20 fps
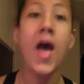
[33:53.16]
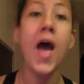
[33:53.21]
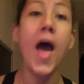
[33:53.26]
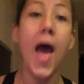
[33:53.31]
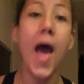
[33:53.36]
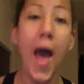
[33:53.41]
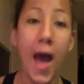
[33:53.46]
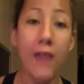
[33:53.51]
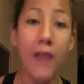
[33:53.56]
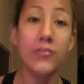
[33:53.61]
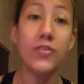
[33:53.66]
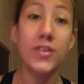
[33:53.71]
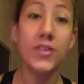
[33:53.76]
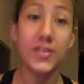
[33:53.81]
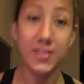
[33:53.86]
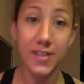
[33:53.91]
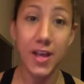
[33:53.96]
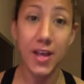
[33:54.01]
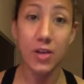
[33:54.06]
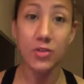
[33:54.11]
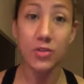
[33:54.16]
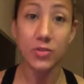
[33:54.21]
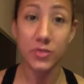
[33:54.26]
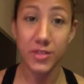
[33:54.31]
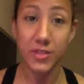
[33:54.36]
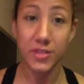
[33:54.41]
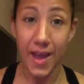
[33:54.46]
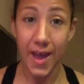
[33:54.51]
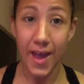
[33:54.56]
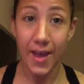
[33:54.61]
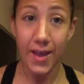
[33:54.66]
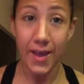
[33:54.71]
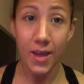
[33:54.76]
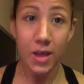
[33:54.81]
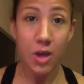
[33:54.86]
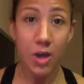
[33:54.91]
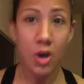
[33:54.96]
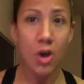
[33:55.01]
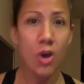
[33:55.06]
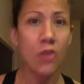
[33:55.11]
every single day
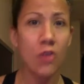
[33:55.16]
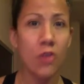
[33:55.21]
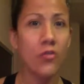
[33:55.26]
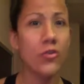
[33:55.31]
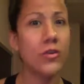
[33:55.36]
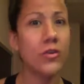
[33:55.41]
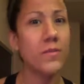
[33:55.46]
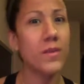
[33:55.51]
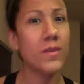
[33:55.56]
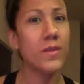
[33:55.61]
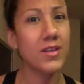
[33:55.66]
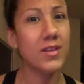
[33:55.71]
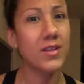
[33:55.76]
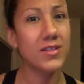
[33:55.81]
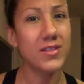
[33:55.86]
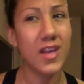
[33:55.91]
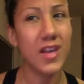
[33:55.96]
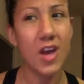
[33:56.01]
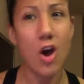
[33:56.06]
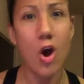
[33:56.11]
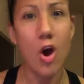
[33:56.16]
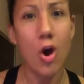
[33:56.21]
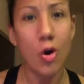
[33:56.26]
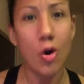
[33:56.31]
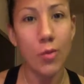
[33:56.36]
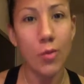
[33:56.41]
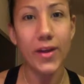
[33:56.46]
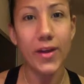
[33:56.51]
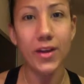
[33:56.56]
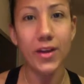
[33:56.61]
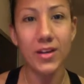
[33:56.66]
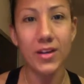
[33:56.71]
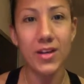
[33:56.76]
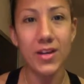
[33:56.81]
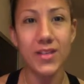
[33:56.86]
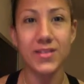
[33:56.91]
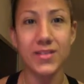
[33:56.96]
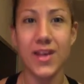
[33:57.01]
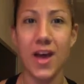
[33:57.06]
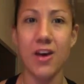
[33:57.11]
for me to say, oh my
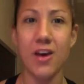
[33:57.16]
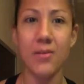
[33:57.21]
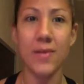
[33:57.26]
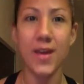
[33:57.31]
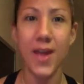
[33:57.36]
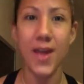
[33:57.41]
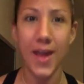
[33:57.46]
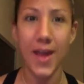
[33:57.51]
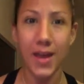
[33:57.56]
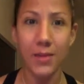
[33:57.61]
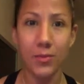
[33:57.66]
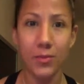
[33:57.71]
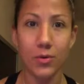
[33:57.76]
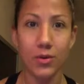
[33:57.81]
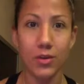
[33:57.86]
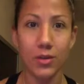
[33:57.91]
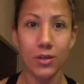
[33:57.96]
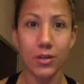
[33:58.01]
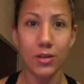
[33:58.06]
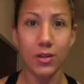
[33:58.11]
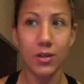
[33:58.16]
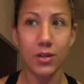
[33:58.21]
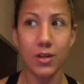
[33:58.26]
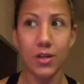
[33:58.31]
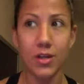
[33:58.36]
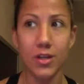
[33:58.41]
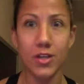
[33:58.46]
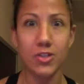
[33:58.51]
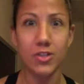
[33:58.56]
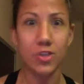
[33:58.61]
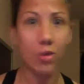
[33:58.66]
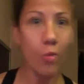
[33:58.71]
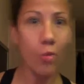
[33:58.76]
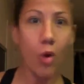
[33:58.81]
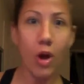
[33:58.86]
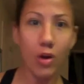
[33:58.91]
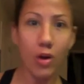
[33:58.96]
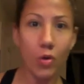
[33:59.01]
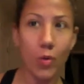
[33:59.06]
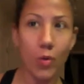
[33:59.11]
goodness, how am I able to
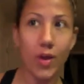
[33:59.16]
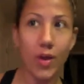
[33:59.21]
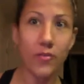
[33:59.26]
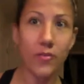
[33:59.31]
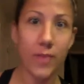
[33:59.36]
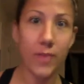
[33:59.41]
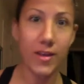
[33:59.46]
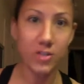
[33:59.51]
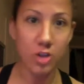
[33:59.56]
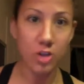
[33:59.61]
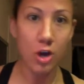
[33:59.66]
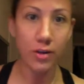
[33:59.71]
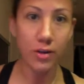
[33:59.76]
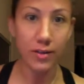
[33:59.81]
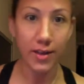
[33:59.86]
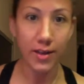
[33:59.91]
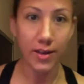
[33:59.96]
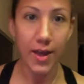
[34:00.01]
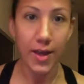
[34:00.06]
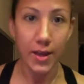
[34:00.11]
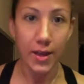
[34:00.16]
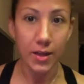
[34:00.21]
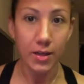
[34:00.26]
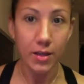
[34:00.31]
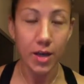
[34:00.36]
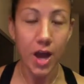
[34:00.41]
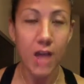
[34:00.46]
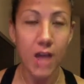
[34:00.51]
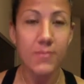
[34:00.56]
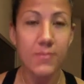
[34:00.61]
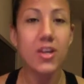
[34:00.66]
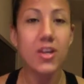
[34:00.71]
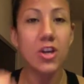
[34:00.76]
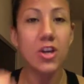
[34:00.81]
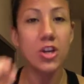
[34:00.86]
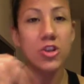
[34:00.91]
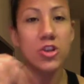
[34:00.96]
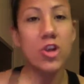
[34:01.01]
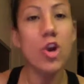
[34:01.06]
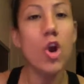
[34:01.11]
walk away from that chocolate cake? I mean,
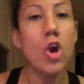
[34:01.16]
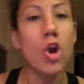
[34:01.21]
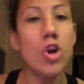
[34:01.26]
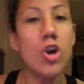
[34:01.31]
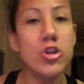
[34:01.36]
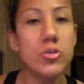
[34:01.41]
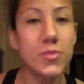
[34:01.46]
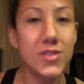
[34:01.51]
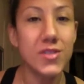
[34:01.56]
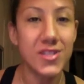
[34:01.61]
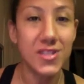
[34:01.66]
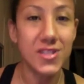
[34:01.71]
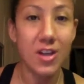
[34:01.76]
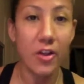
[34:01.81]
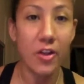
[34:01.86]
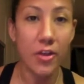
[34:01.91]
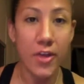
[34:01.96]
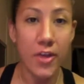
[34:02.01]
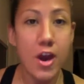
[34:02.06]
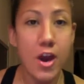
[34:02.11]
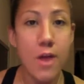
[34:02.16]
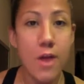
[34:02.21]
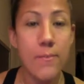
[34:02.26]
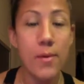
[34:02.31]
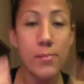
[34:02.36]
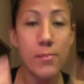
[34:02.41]
the urge was still there, but